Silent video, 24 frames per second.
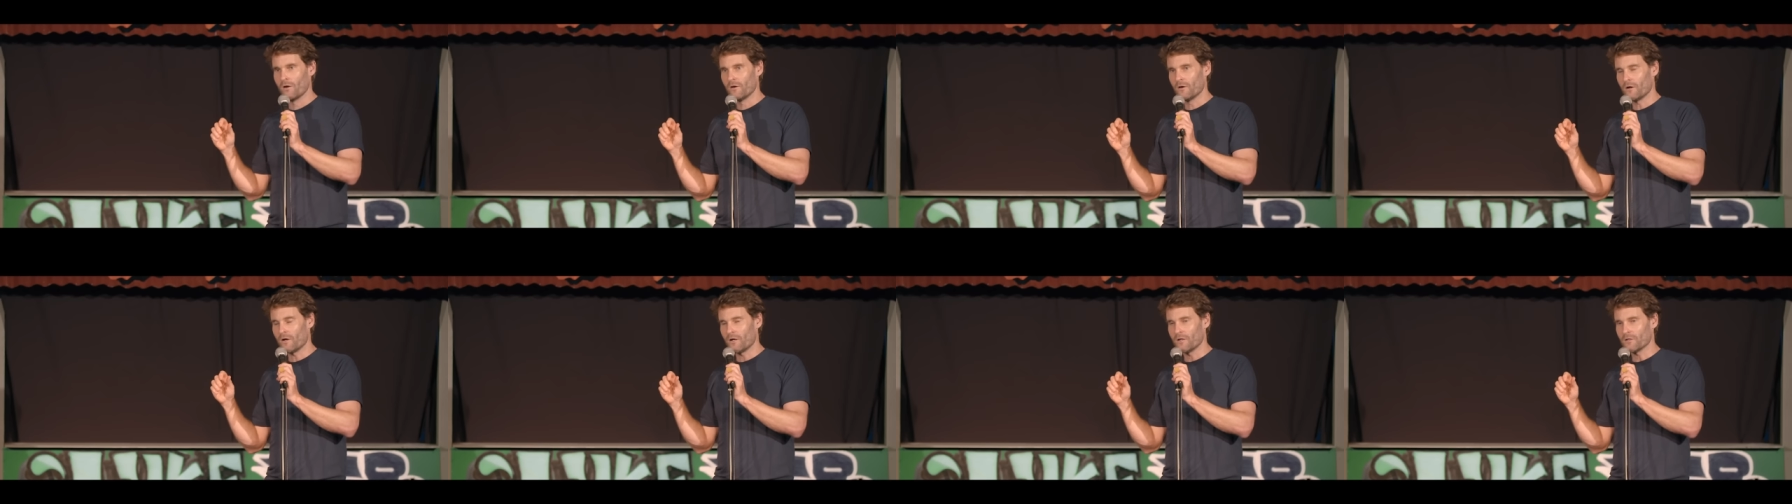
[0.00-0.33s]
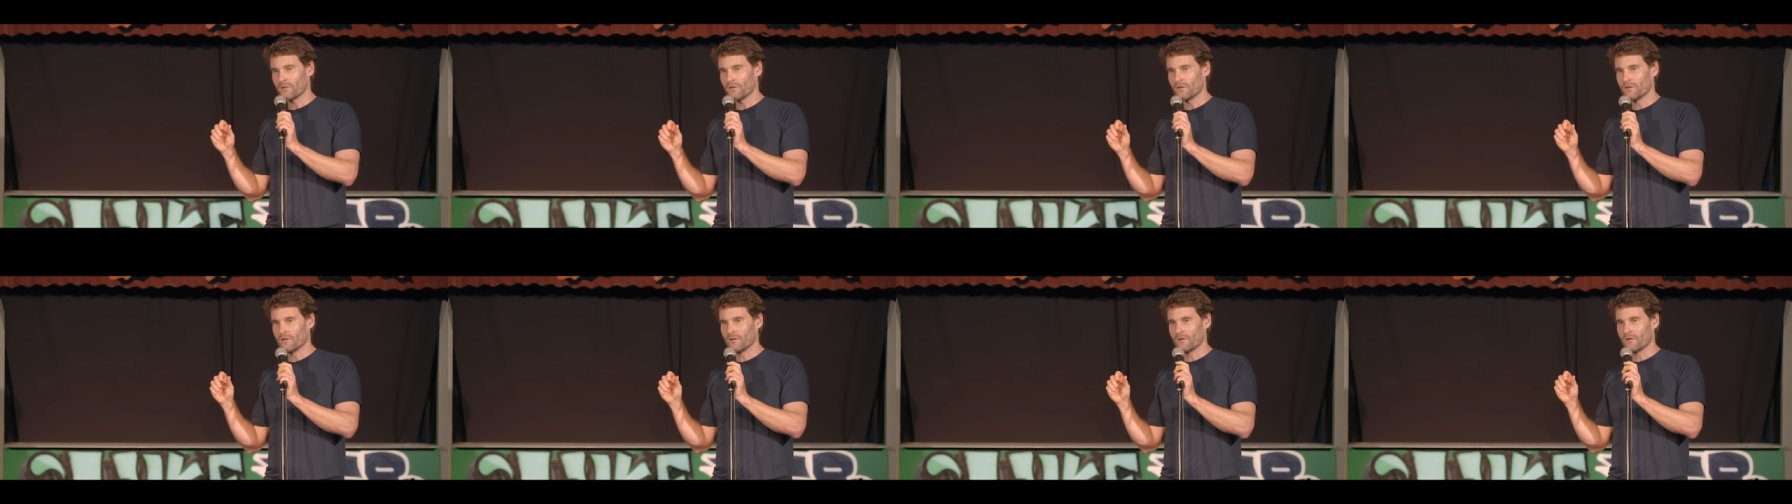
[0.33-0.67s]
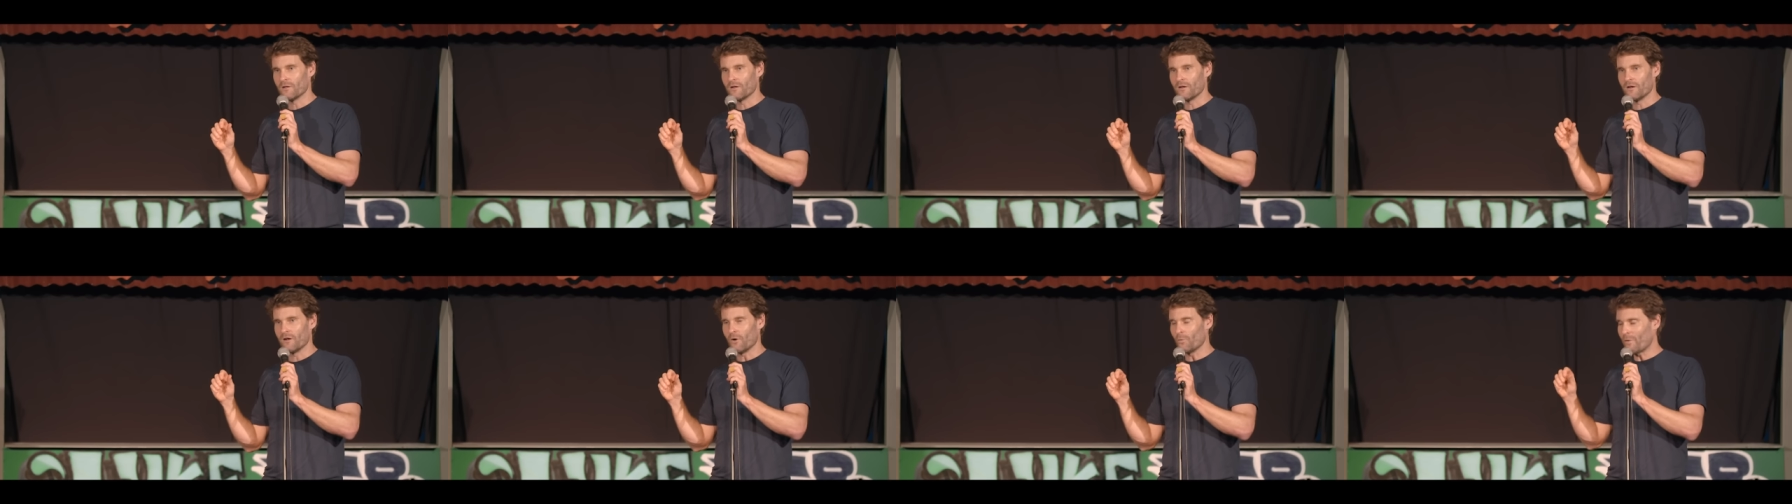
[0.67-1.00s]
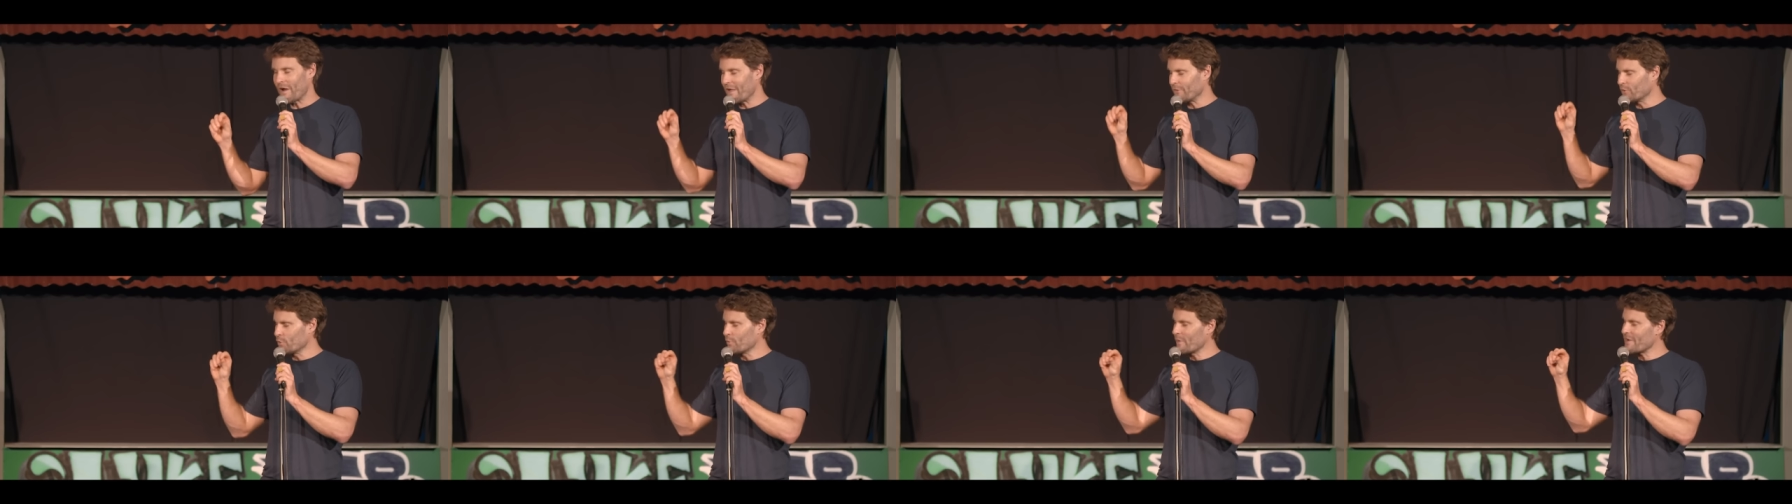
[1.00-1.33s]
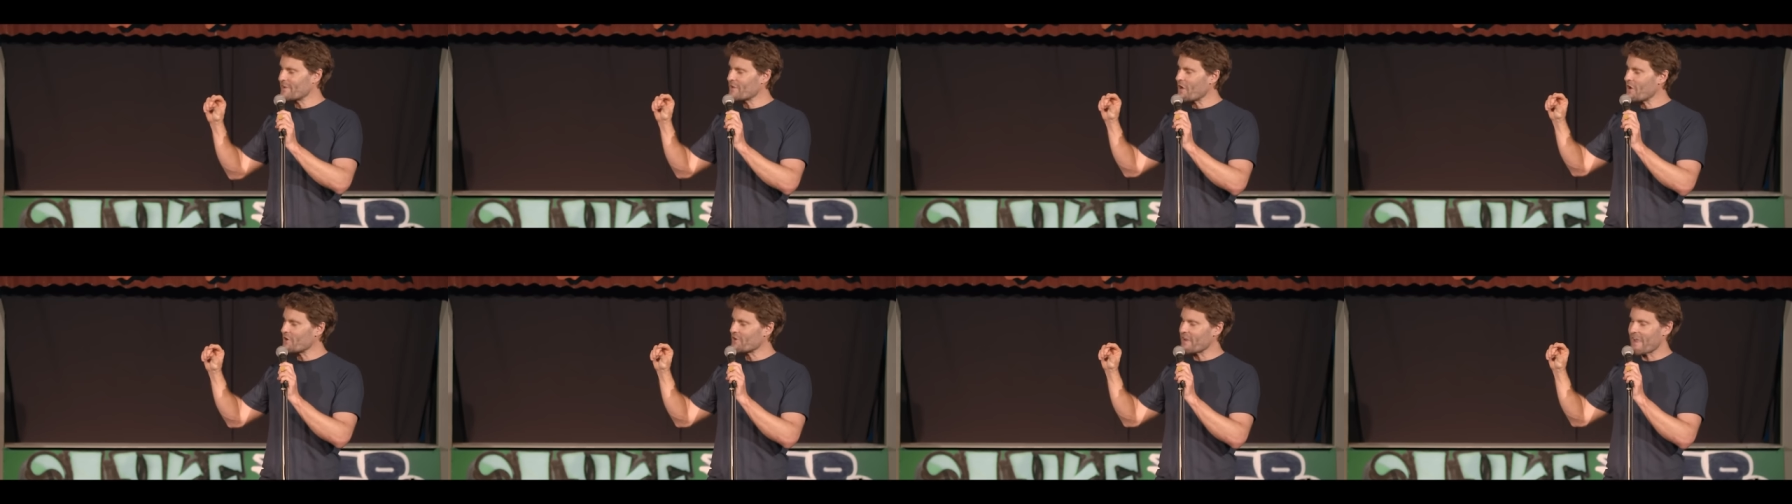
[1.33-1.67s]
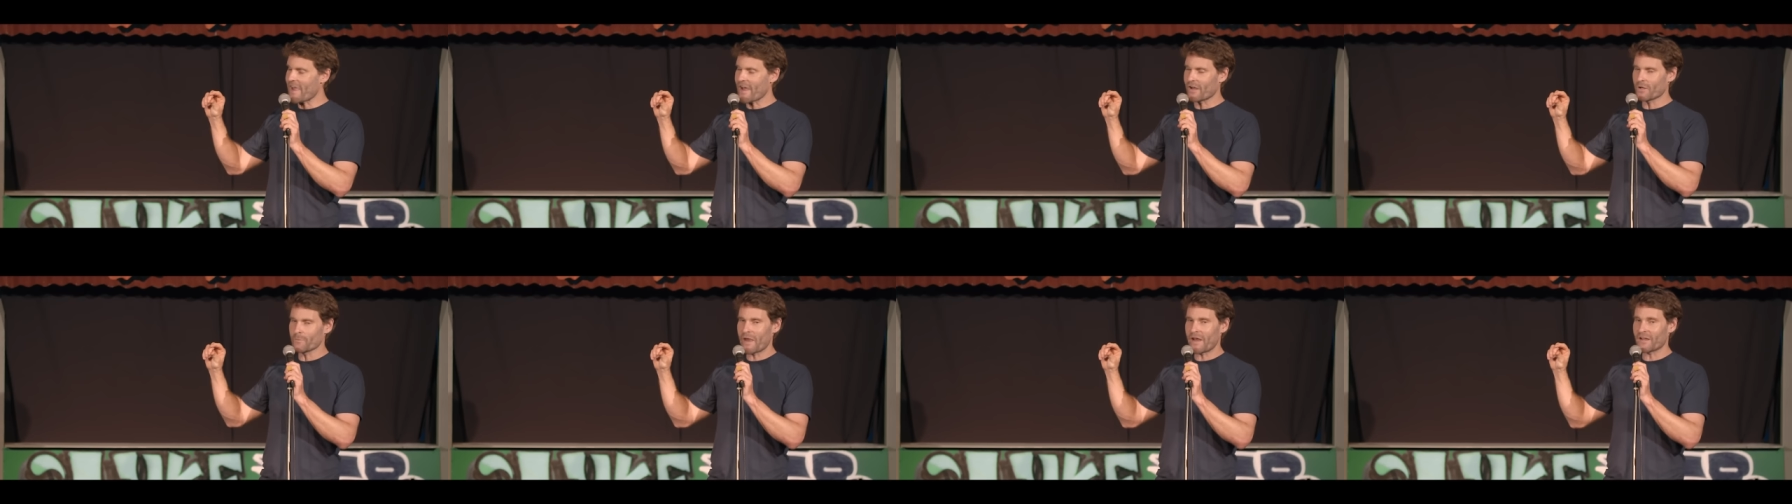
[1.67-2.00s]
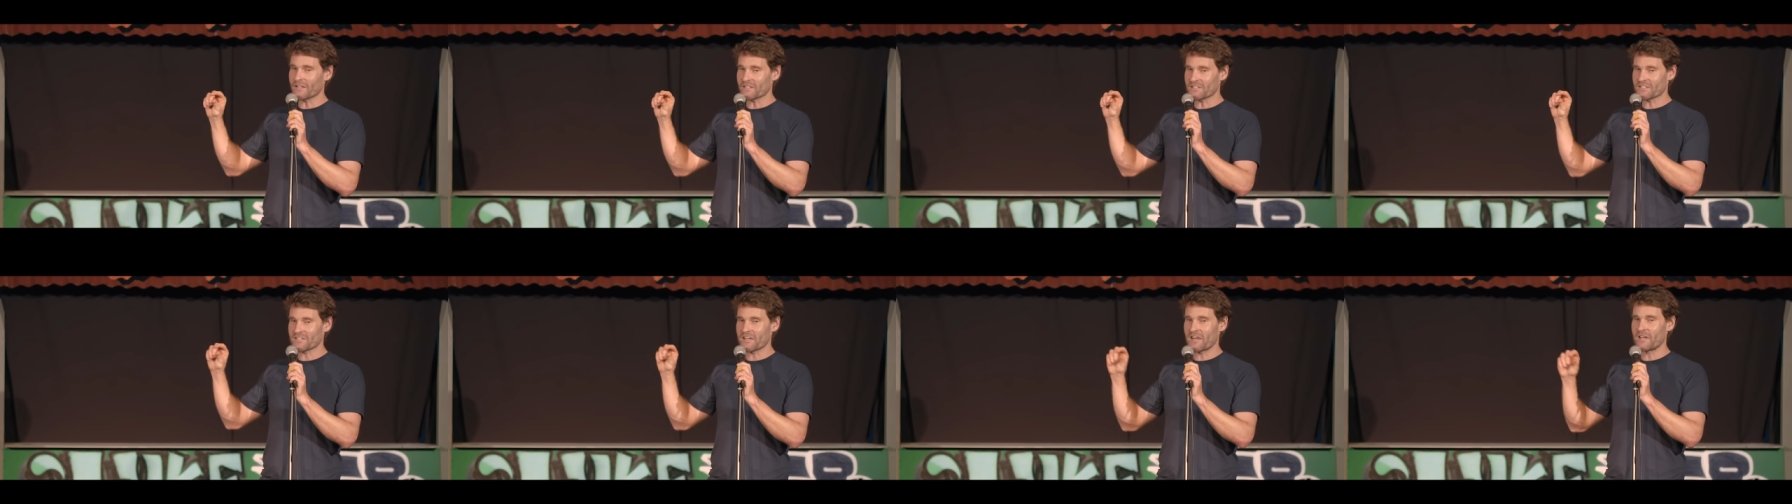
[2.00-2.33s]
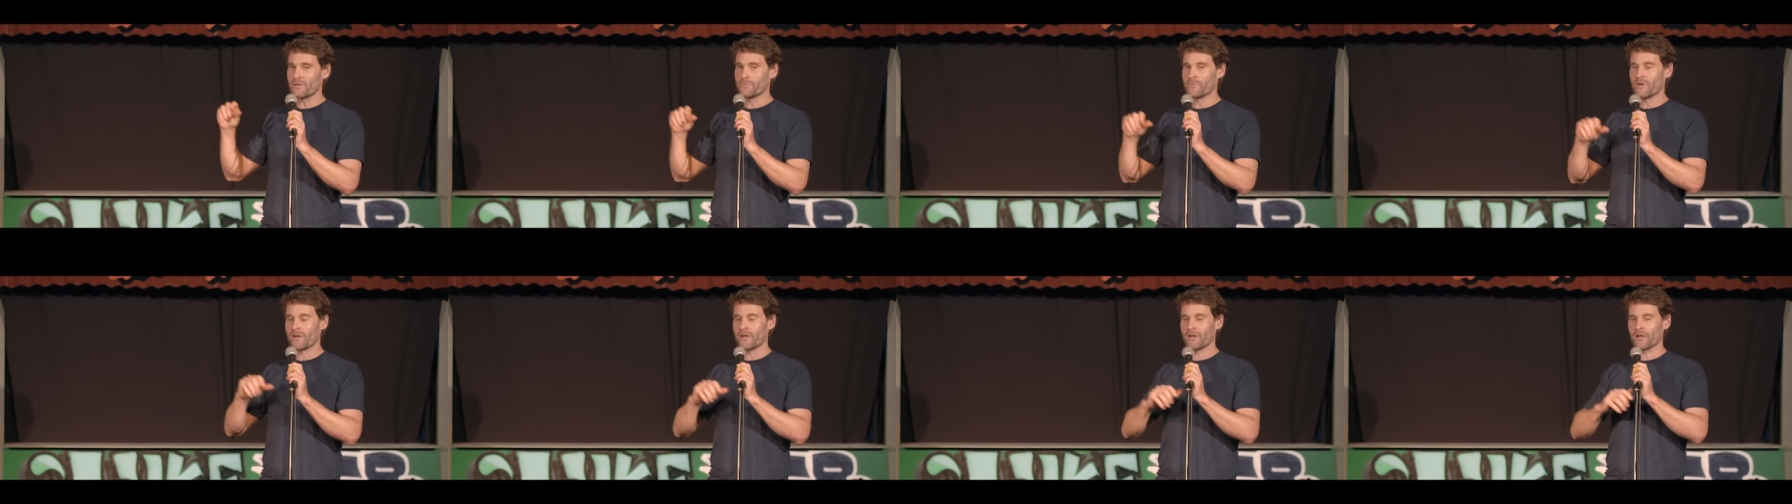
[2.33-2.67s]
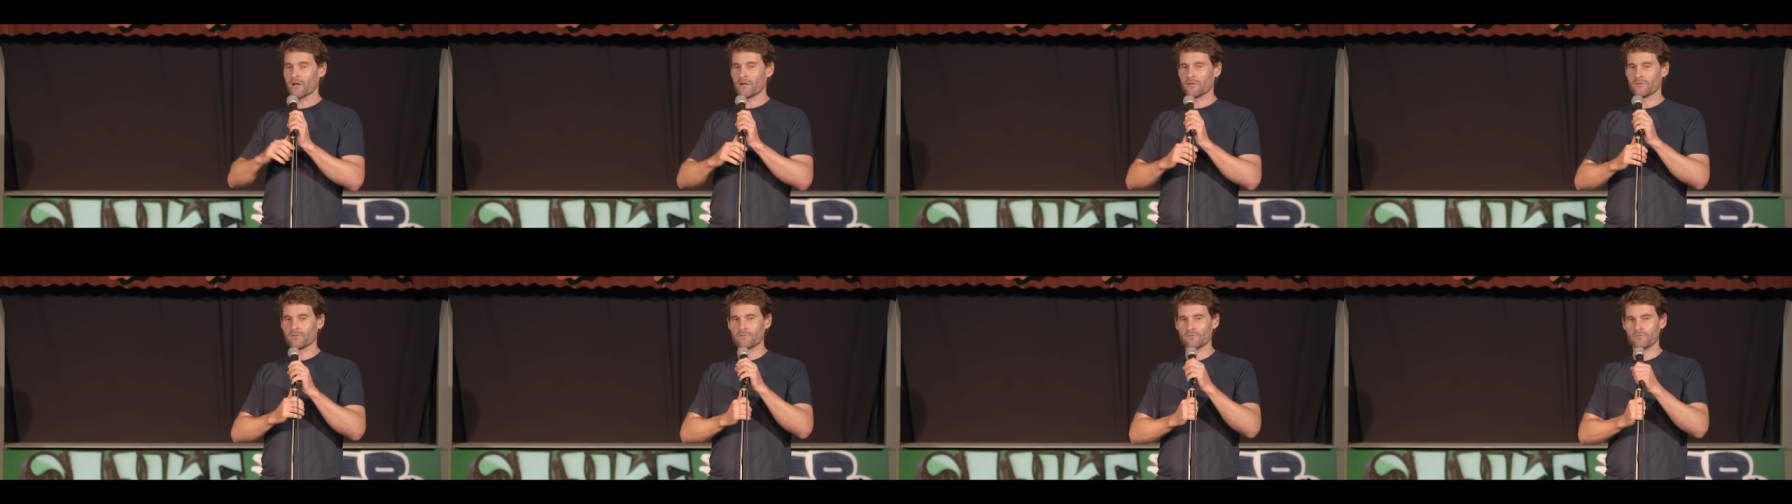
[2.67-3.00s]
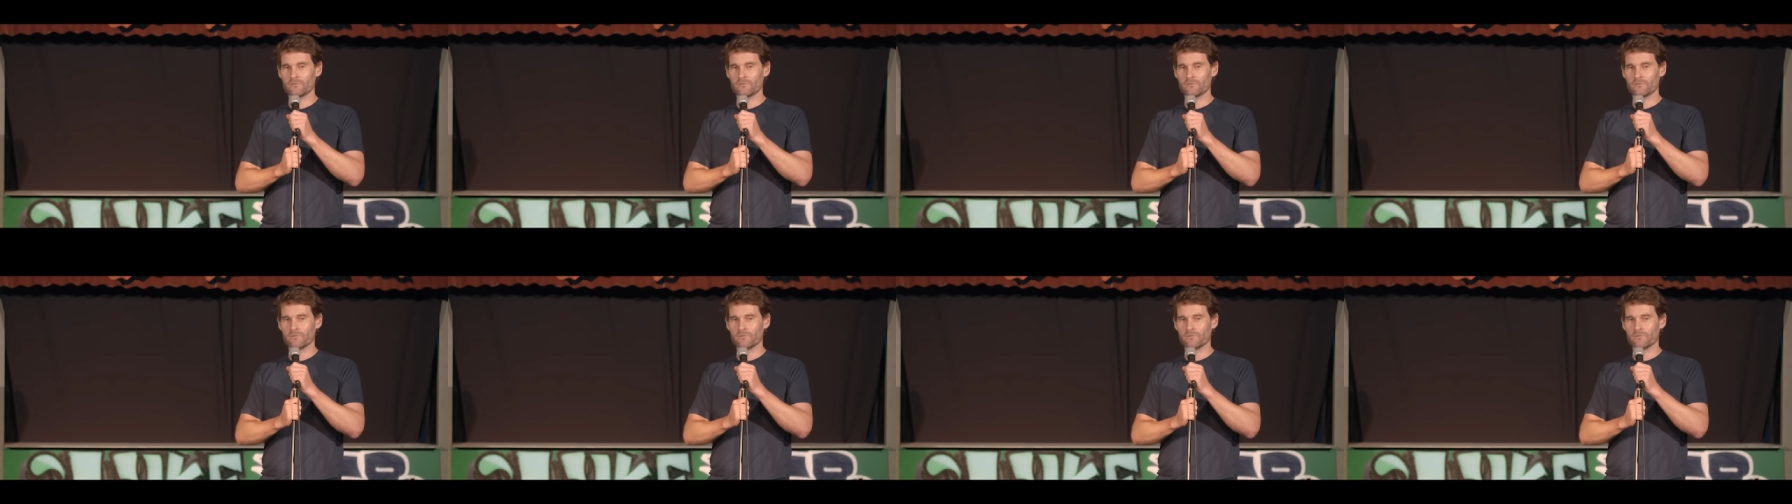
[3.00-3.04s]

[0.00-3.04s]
I, I wound the window down about a centimetre.